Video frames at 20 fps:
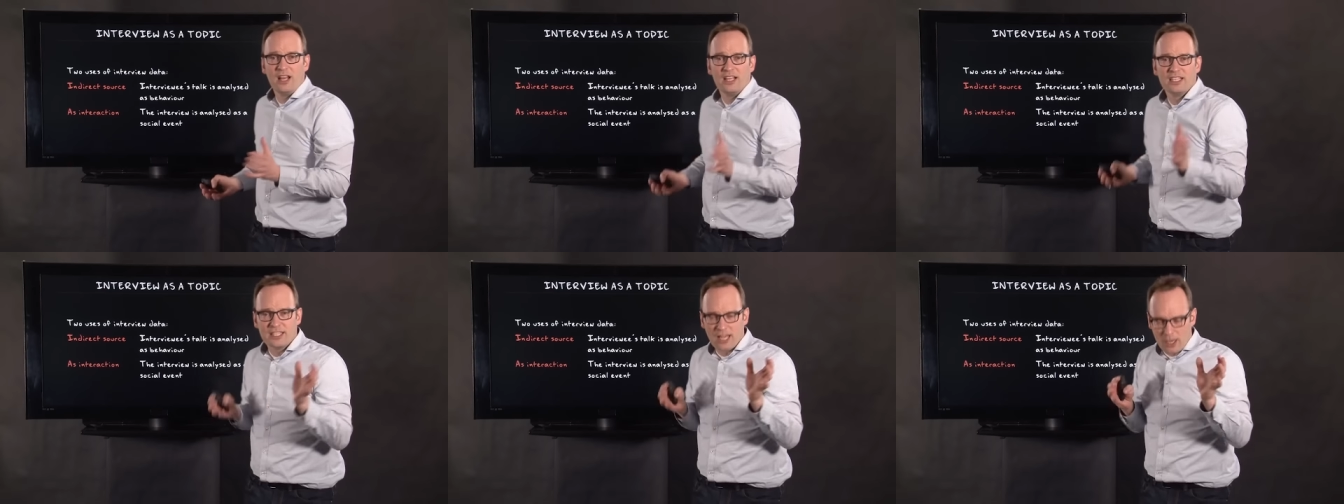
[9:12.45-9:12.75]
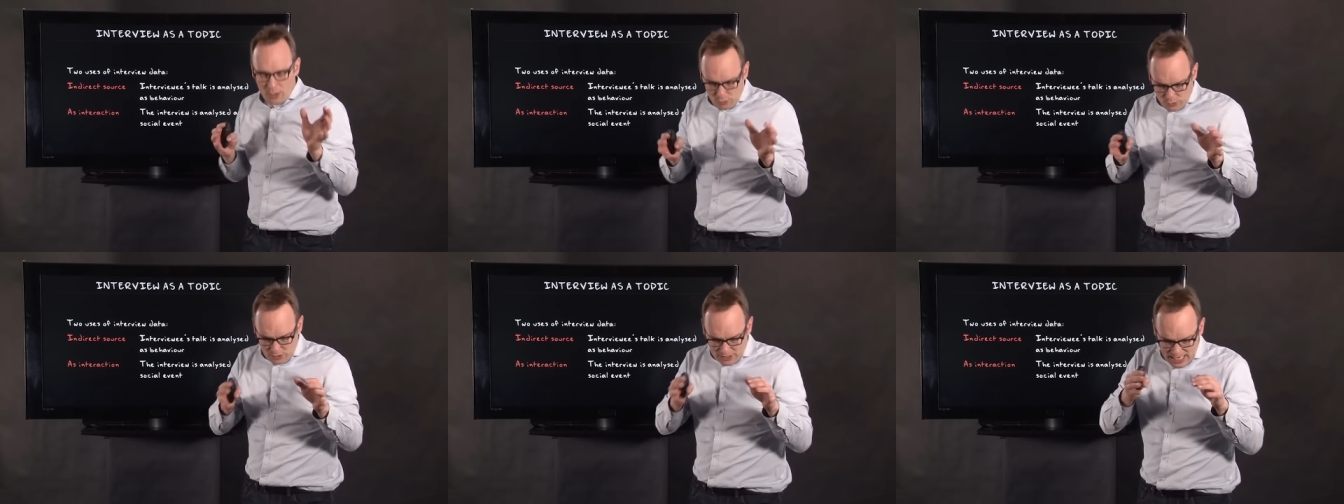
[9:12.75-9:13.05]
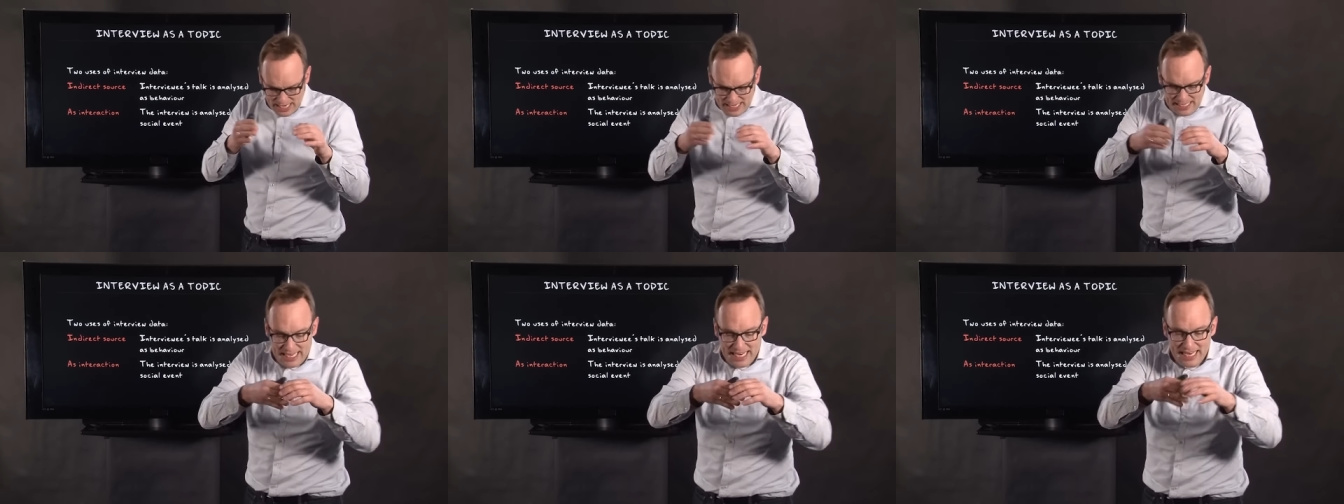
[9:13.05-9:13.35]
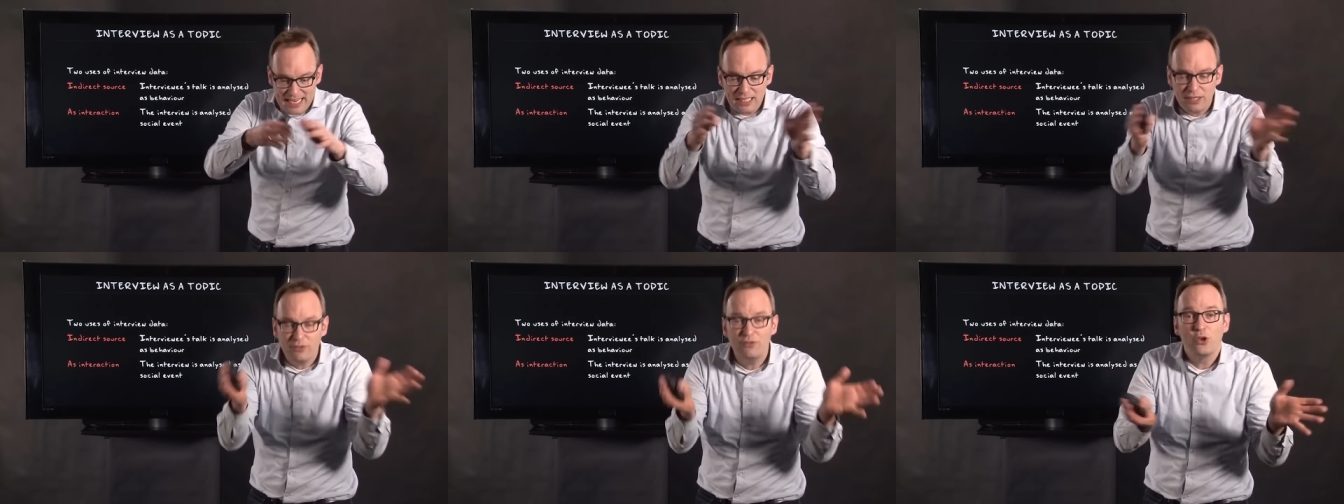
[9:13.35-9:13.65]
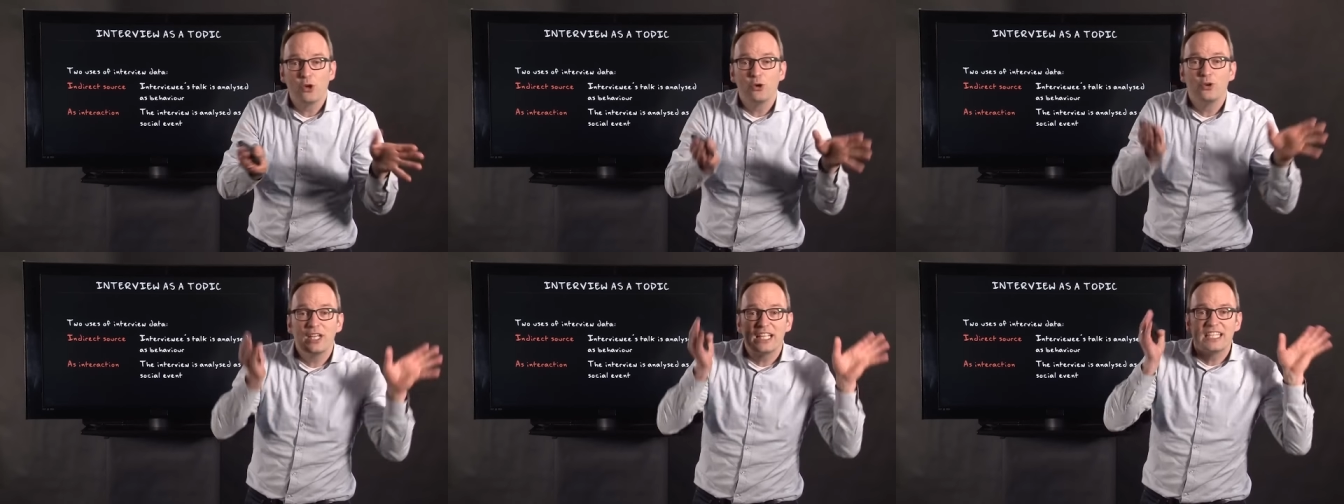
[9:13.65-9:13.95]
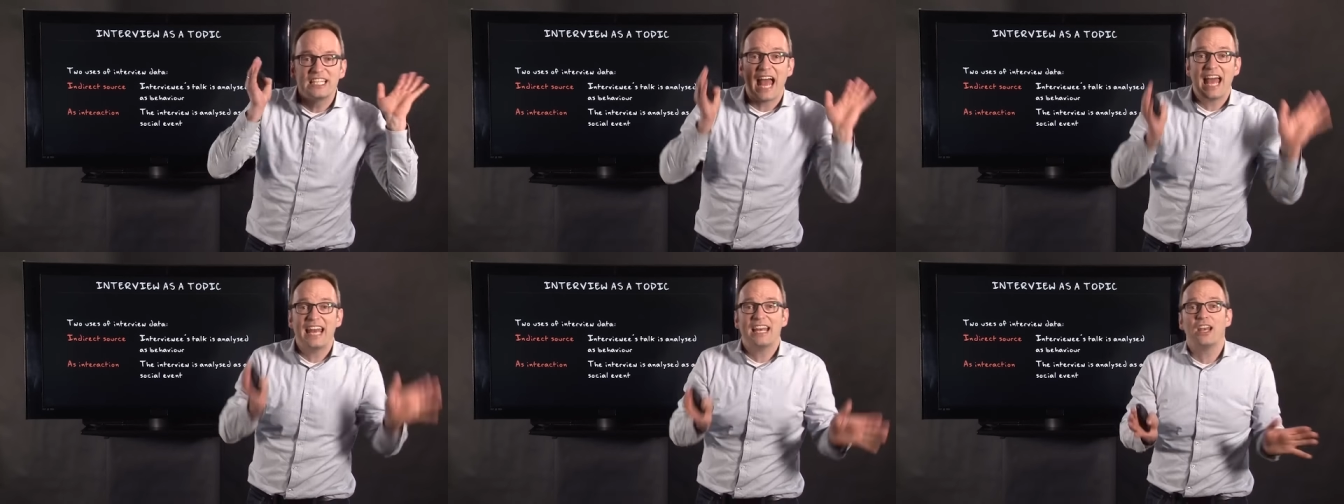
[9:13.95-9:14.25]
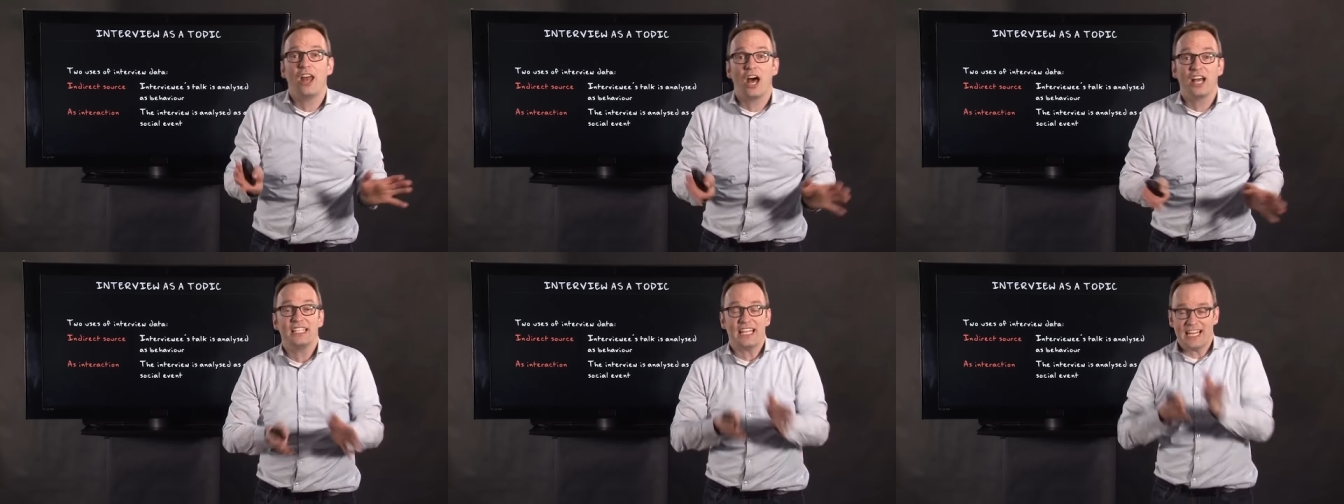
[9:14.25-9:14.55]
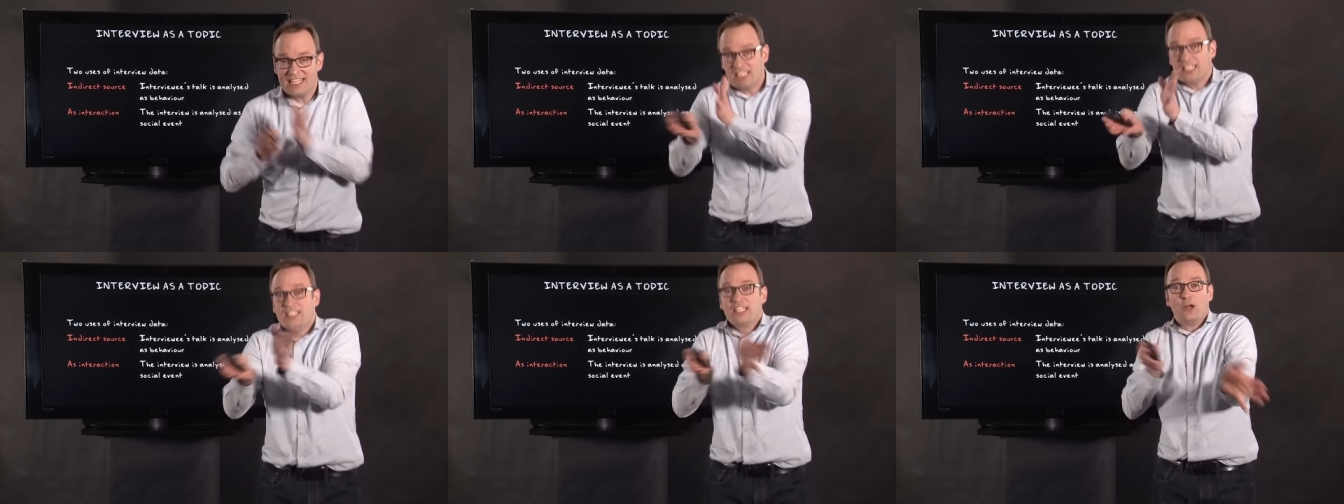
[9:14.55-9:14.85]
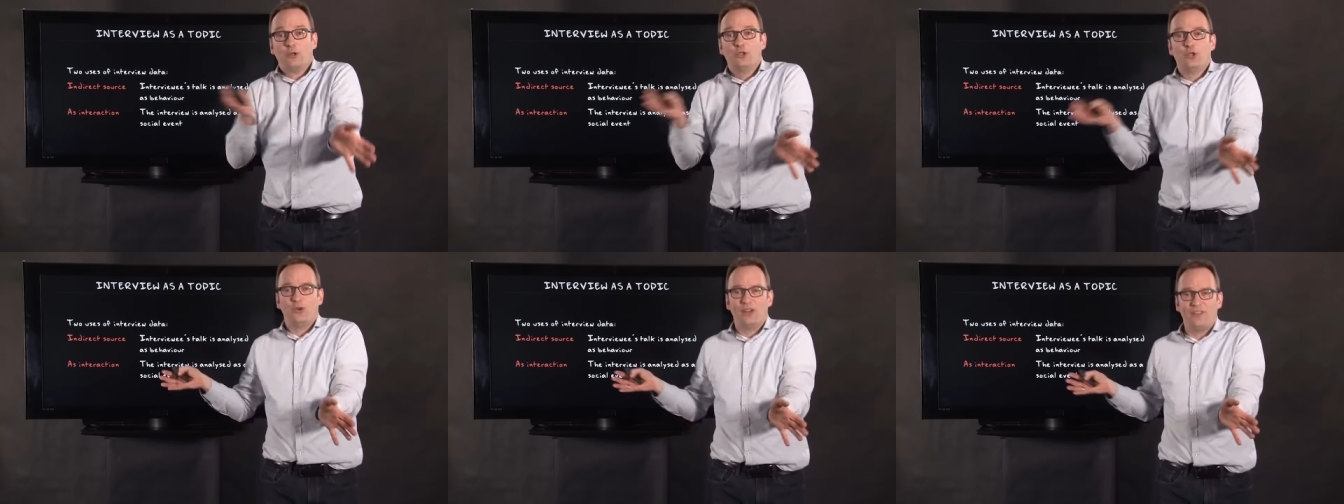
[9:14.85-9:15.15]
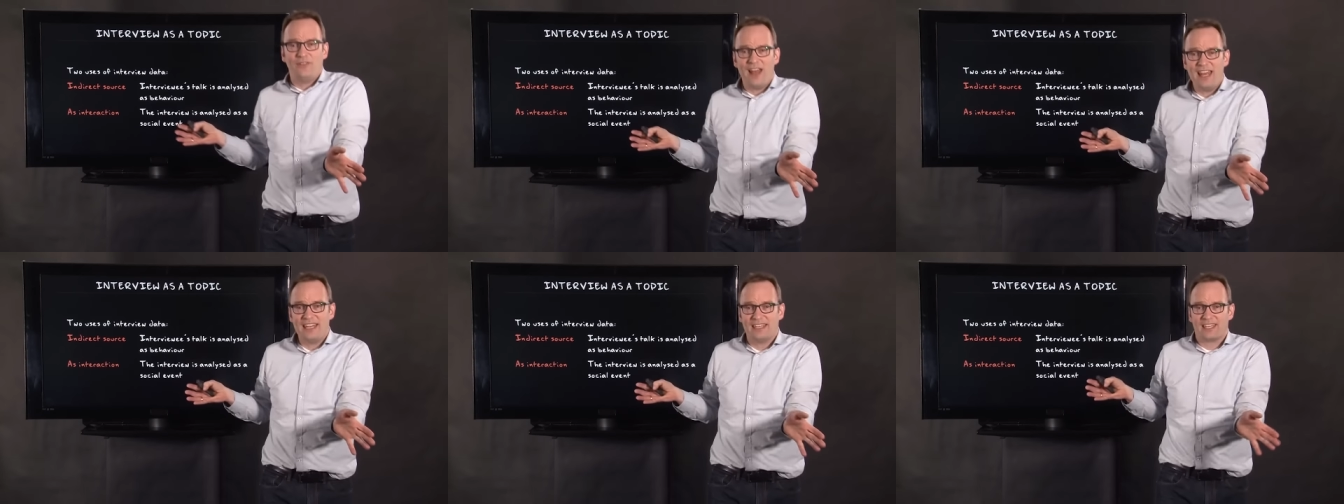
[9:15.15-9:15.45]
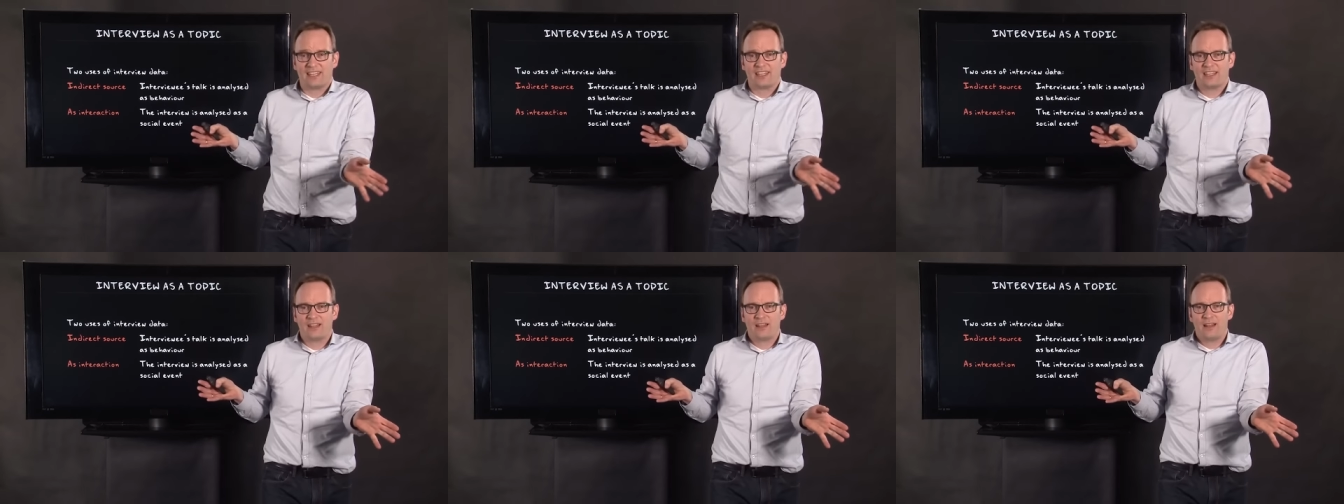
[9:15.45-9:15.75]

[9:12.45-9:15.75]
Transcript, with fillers: So then the interview is analyzed as a social event.